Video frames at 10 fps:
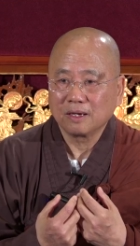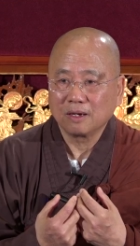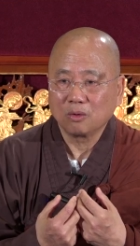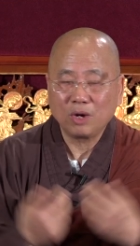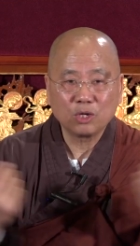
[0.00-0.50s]

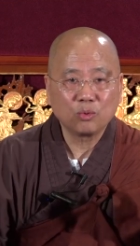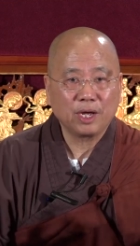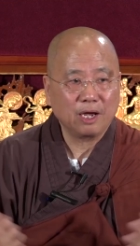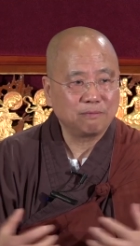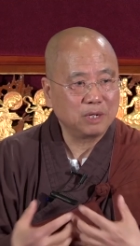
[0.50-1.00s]
Why do
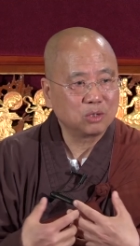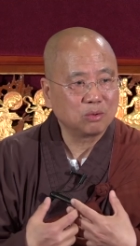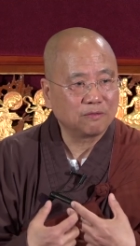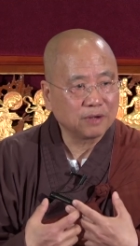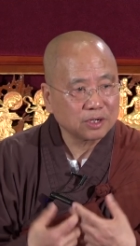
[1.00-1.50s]
we have
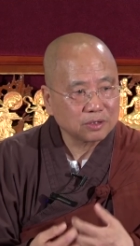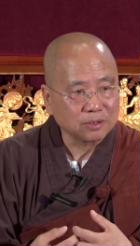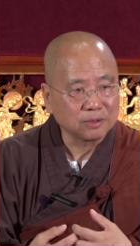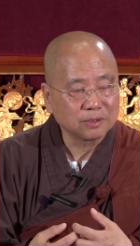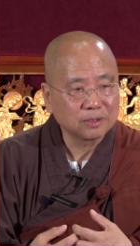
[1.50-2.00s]
mental
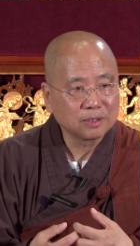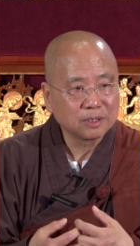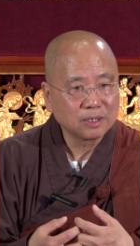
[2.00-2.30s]
afflictions?